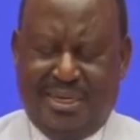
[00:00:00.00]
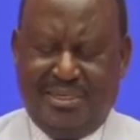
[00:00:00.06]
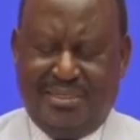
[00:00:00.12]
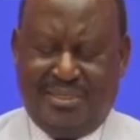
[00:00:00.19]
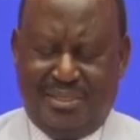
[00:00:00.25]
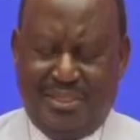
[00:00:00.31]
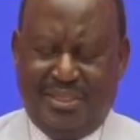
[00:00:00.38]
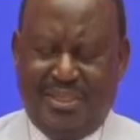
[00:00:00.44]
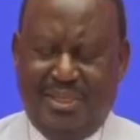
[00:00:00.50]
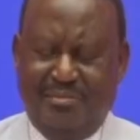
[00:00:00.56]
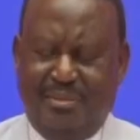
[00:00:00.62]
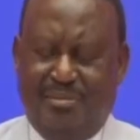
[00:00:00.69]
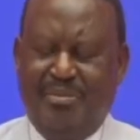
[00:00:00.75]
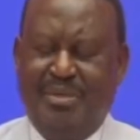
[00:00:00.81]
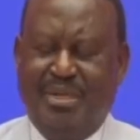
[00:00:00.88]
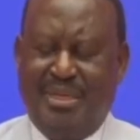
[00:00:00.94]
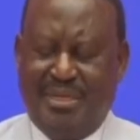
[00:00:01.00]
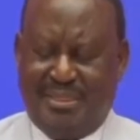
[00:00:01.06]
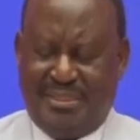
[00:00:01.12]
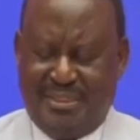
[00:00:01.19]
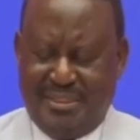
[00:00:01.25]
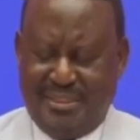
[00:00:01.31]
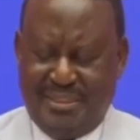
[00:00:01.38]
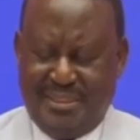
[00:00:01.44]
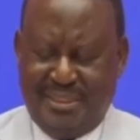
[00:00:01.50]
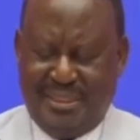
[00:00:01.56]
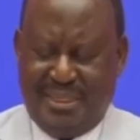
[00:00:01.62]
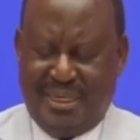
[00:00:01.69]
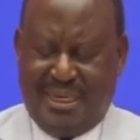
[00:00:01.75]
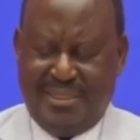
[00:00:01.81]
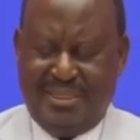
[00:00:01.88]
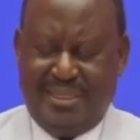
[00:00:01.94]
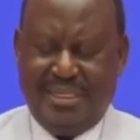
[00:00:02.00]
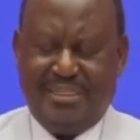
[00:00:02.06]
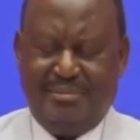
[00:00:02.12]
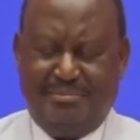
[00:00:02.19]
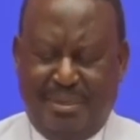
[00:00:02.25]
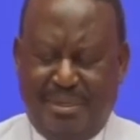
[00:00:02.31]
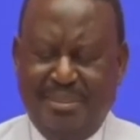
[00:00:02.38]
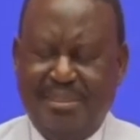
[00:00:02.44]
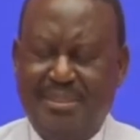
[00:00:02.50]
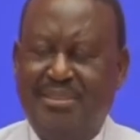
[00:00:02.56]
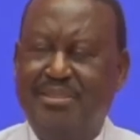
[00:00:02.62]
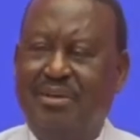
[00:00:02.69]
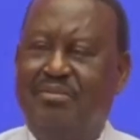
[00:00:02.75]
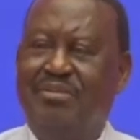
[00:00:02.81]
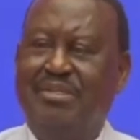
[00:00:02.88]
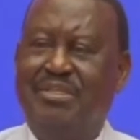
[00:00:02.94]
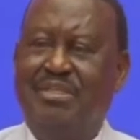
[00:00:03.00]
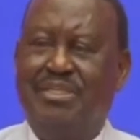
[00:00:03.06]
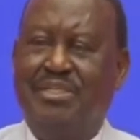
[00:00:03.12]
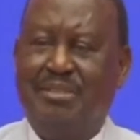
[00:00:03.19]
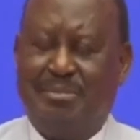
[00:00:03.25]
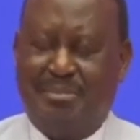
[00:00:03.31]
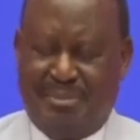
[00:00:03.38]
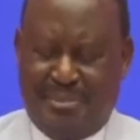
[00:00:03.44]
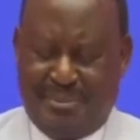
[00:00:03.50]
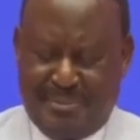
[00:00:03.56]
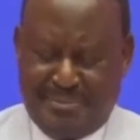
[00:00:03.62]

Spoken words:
are seeking popularity at the expense of leadership.